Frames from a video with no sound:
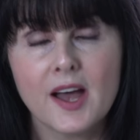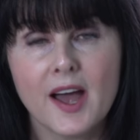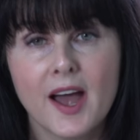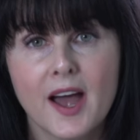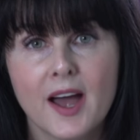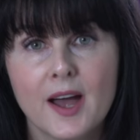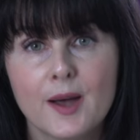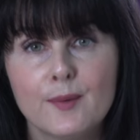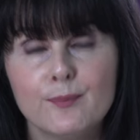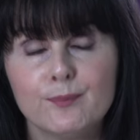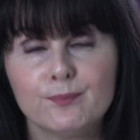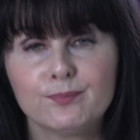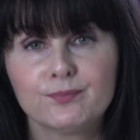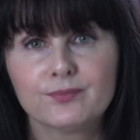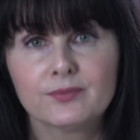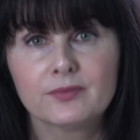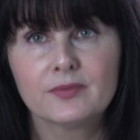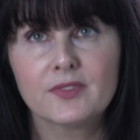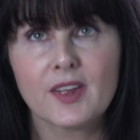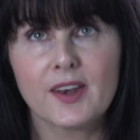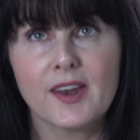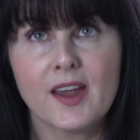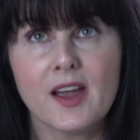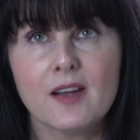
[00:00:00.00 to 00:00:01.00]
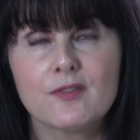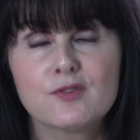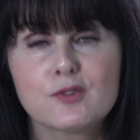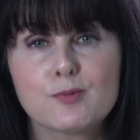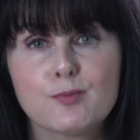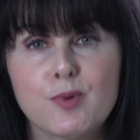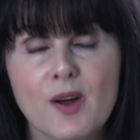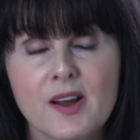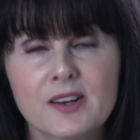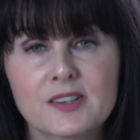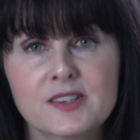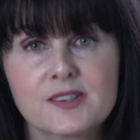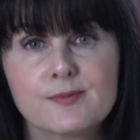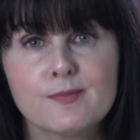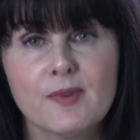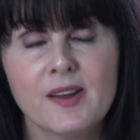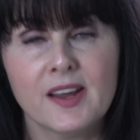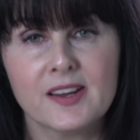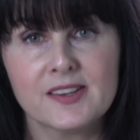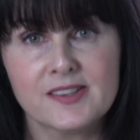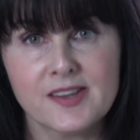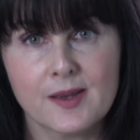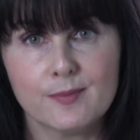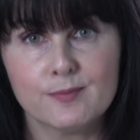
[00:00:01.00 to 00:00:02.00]
that I have to practice my
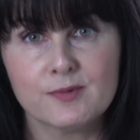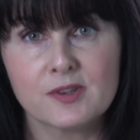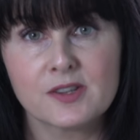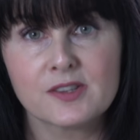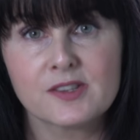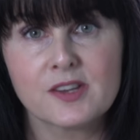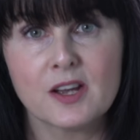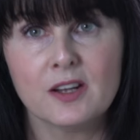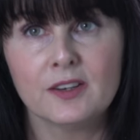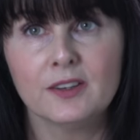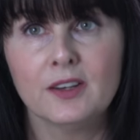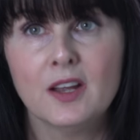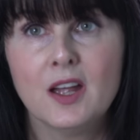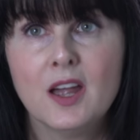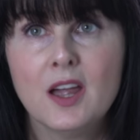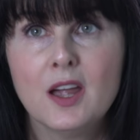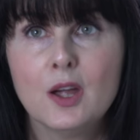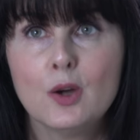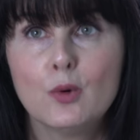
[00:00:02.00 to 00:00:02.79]
acceptance on,